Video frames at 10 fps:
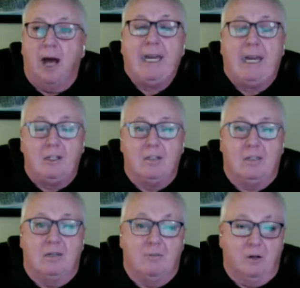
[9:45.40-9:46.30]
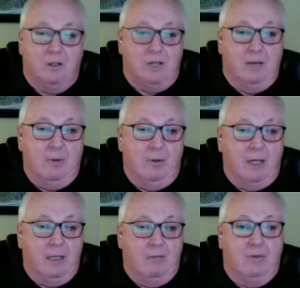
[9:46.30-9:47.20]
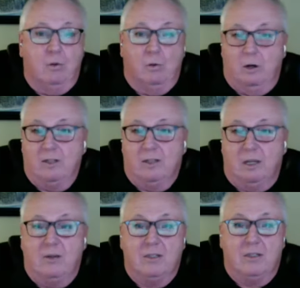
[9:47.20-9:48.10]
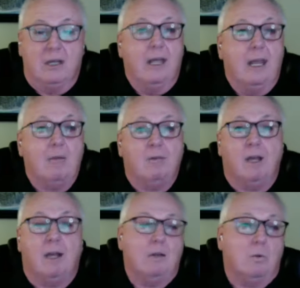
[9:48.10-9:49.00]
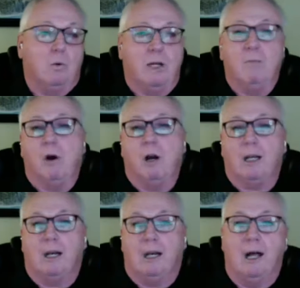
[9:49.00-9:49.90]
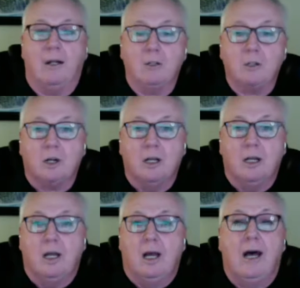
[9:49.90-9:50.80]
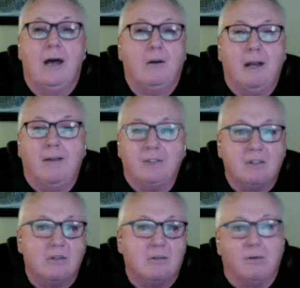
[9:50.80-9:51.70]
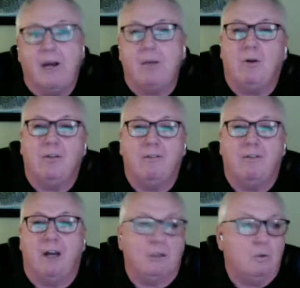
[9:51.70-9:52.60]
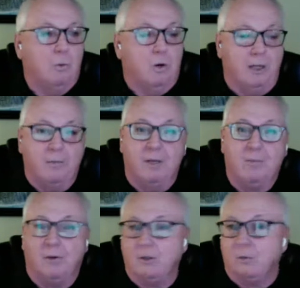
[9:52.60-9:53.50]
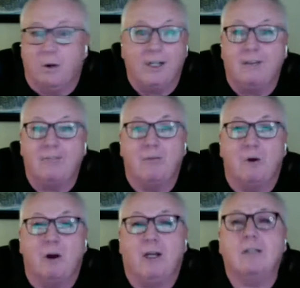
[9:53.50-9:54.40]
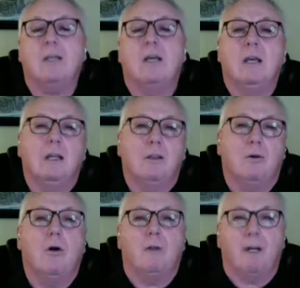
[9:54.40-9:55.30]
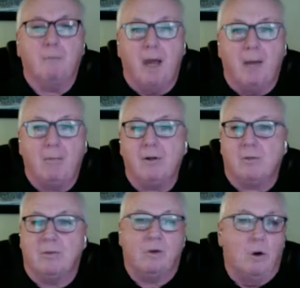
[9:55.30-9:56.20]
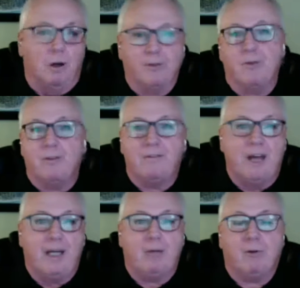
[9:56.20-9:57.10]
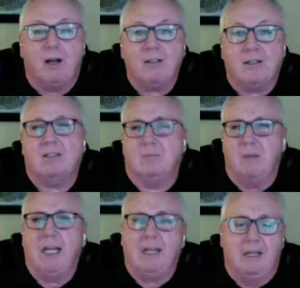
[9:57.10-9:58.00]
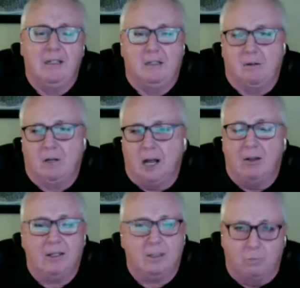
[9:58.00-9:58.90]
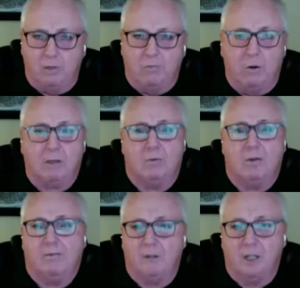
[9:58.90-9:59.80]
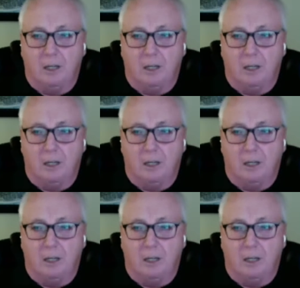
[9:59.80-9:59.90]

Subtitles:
my agency, for example, like if Duracell said, hey, we've got a 20 market launch, I don't have to scramble and find 20 people in 20 different markets. they're already members. We've gone through the vetting process. In many cases, they're colleagues that we've worked with for